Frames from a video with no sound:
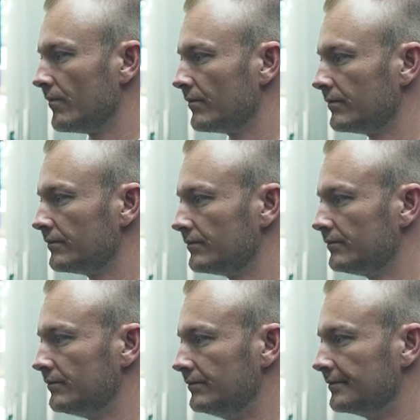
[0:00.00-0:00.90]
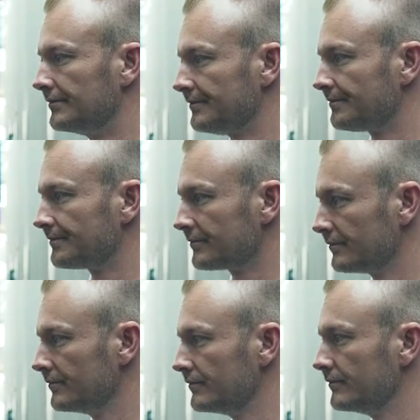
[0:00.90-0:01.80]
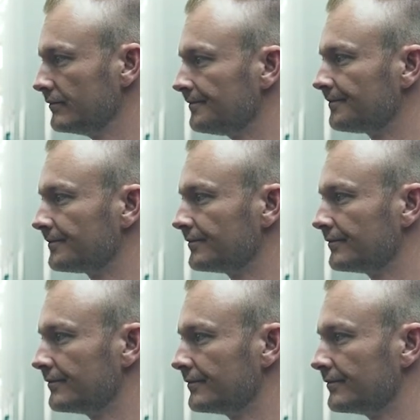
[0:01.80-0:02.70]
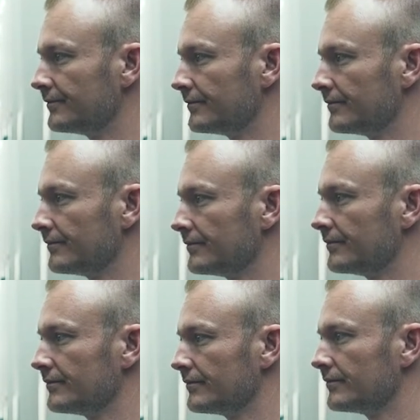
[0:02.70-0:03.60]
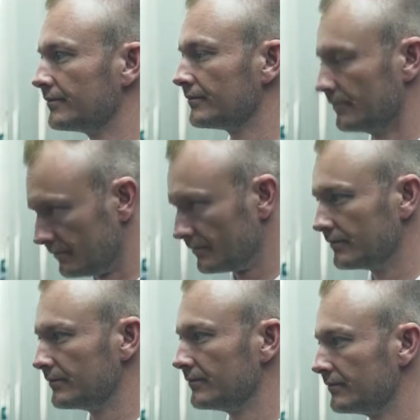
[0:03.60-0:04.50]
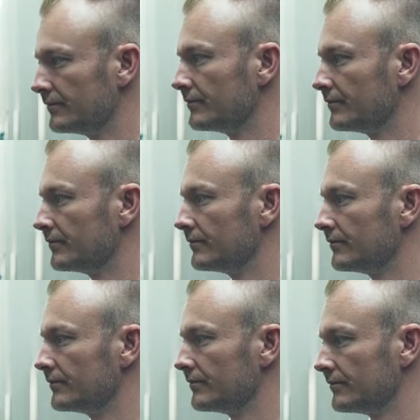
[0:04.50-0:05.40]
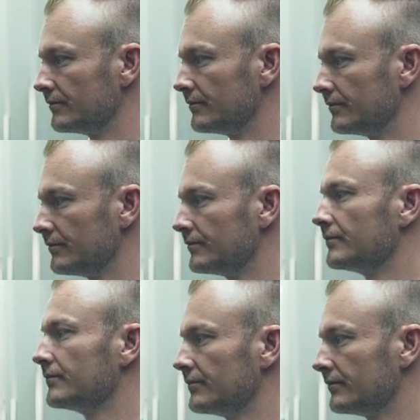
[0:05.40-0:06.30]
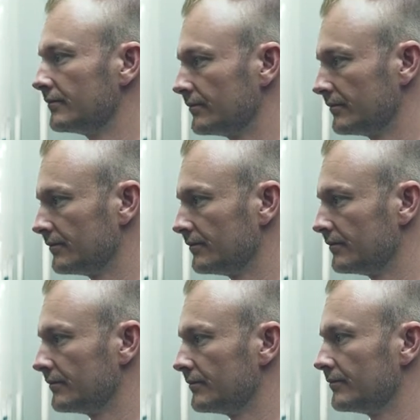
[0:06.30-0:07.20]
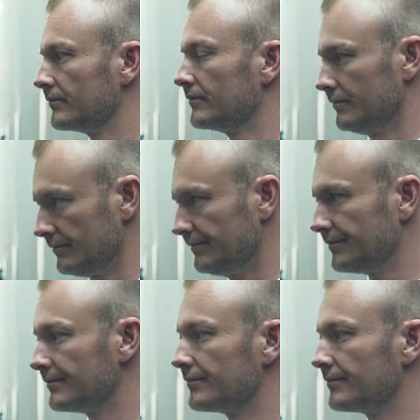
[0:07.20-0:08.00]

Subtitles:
No words are spoken by the person on screen.